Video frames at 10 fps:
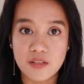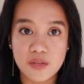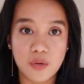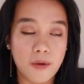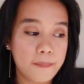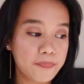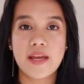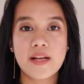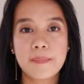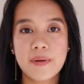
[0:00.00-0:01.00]
So,
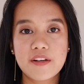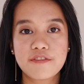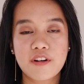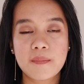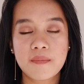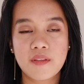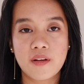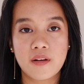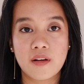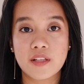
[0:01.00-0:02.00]
and apart from
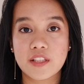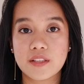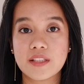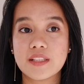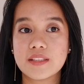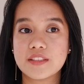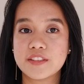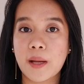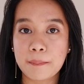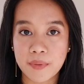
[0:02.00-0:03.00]
the
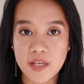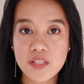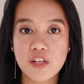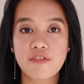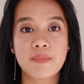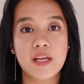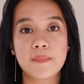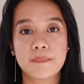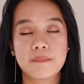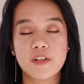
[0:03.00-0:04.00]
numbers of
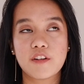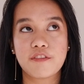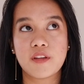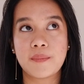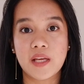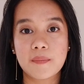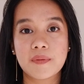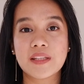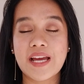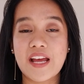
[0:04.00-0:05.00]
the makeup
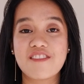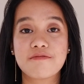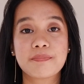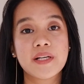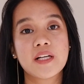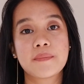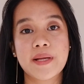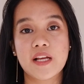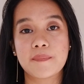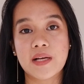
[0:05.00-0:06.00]
that I have per
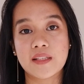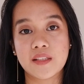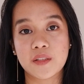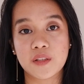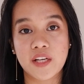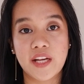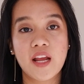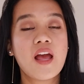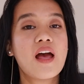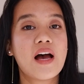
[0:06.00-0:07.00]
makeup category,
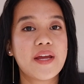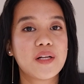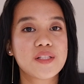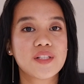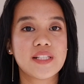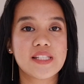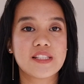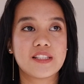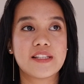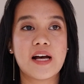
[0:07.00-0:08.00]
I also
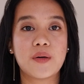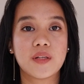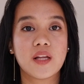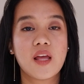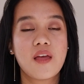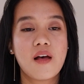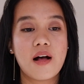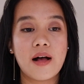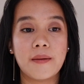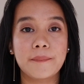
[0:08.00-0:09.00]
listed down
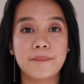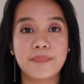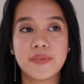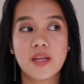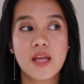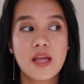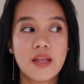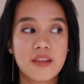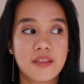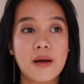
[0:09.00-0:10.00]

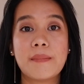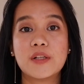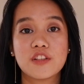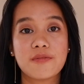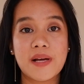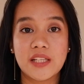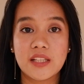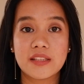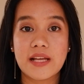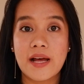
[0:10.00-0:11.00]
the amount of money
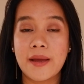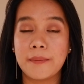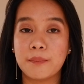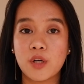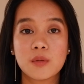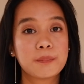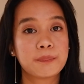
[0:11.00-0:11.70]
that I bought